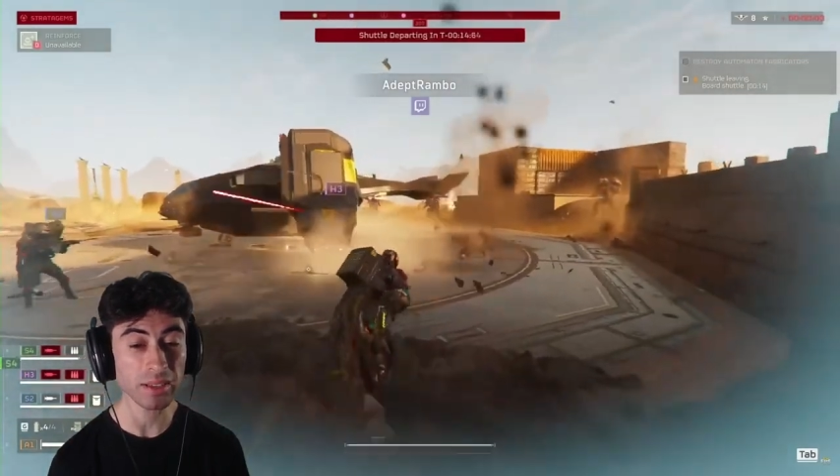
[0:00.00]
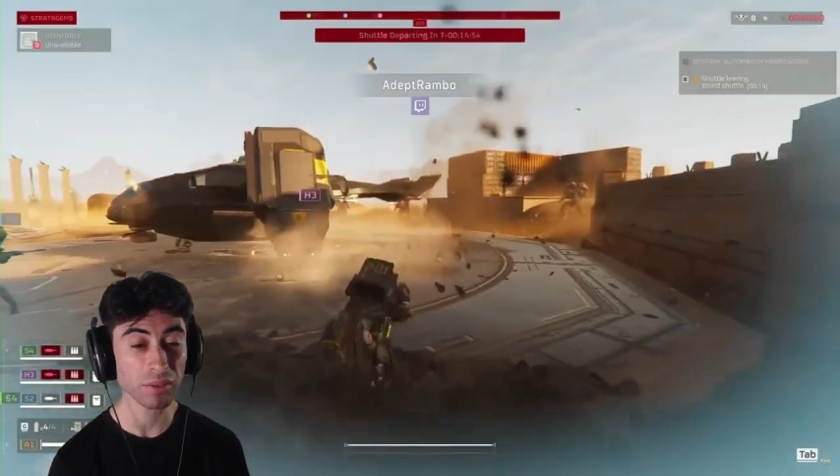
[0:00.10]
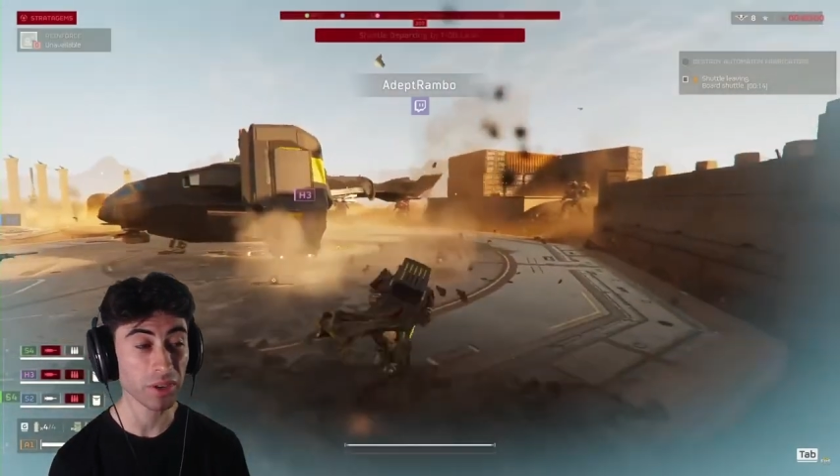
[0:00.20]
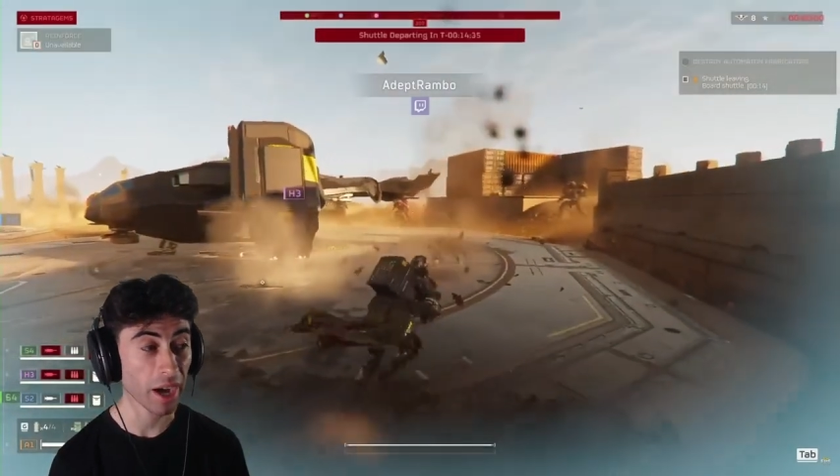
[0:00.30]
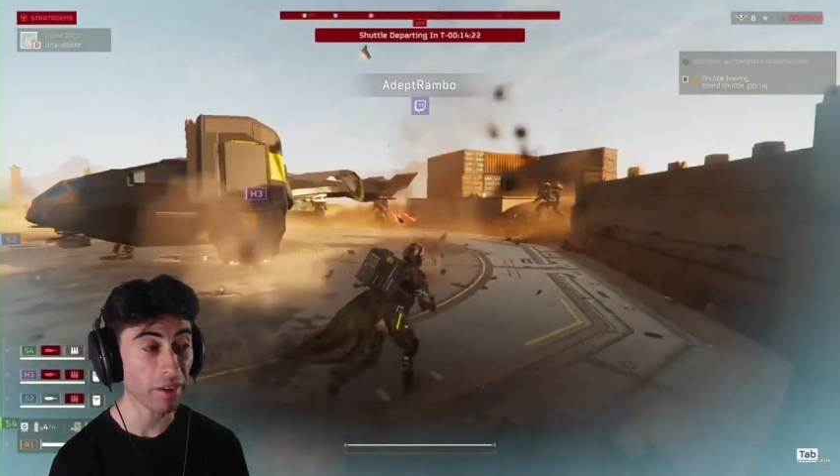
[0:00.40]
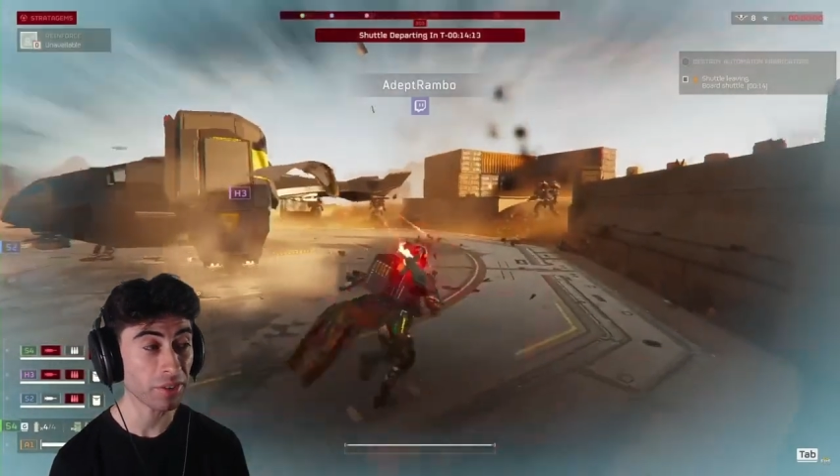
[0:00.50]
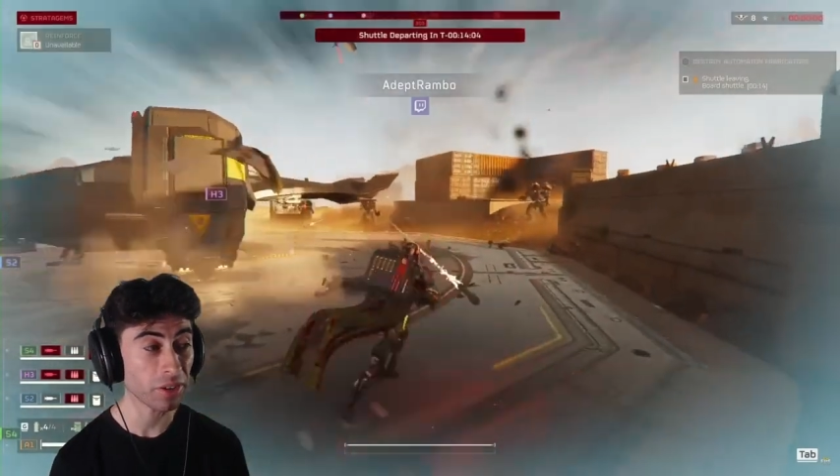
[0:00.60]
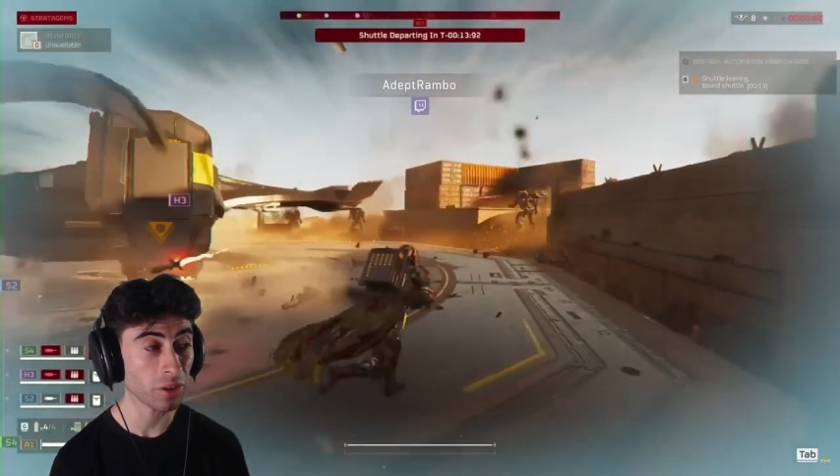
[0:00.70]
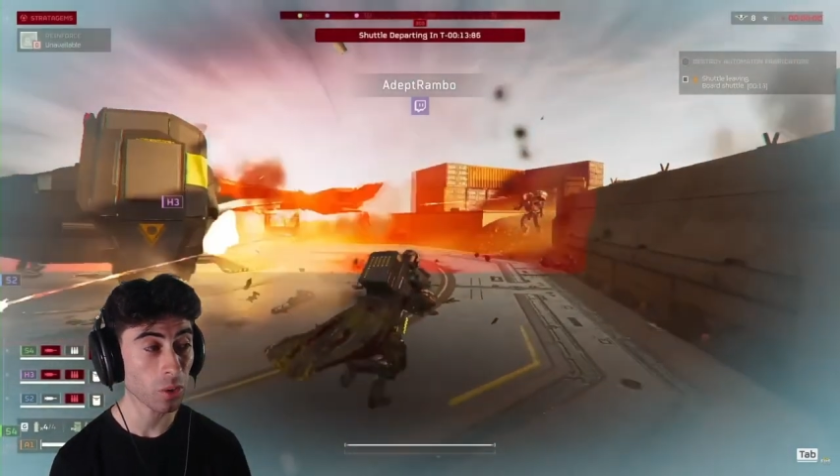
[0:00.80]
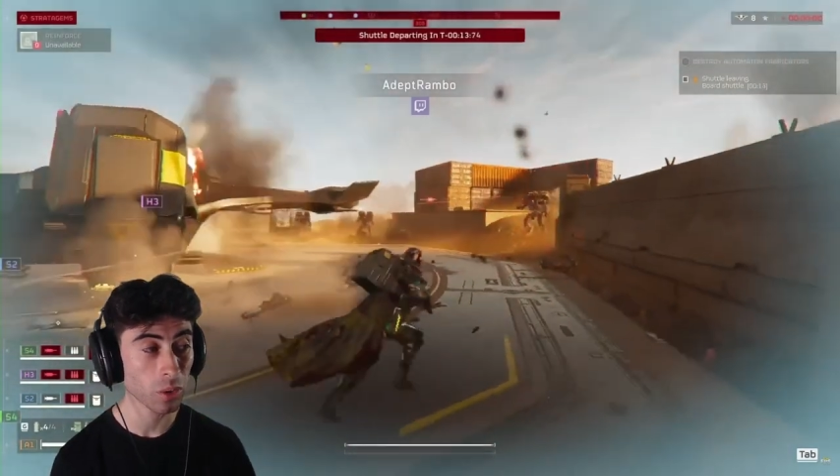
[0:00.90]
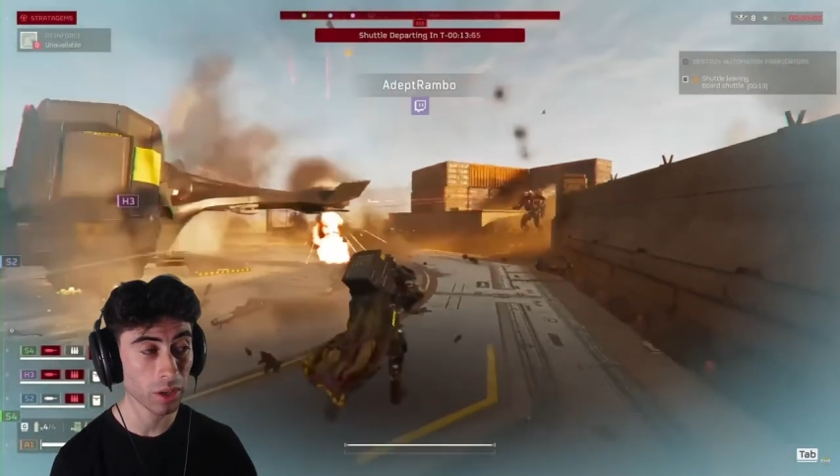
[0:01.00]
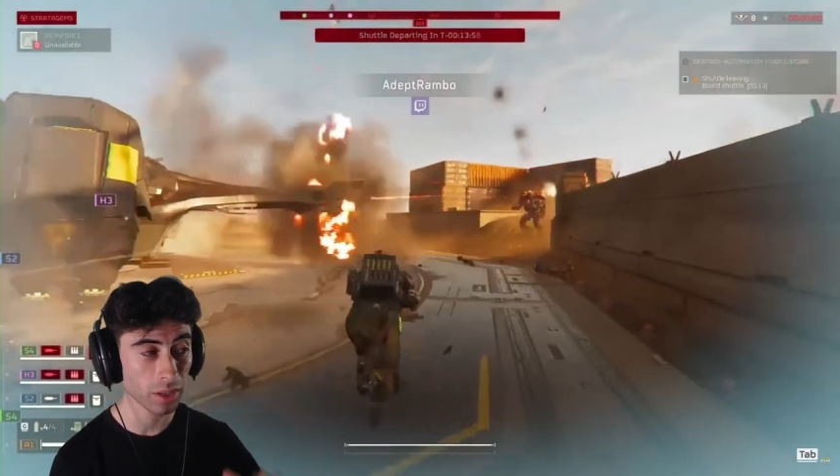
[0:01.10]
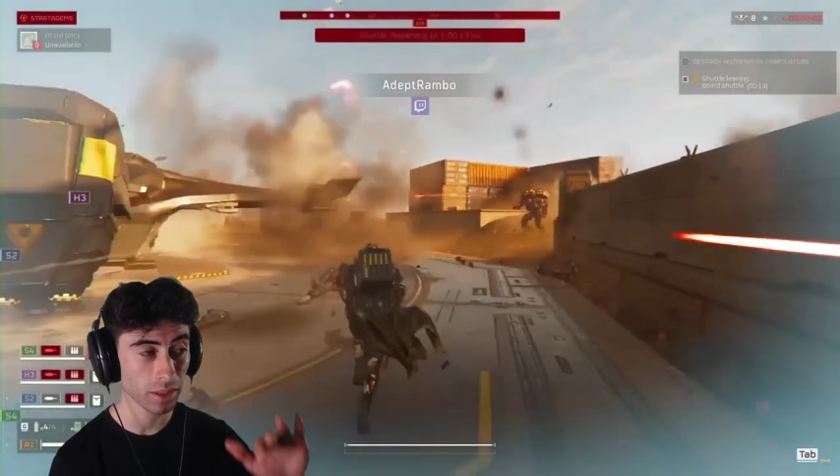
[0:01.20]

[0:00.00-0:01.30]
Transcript: of cover or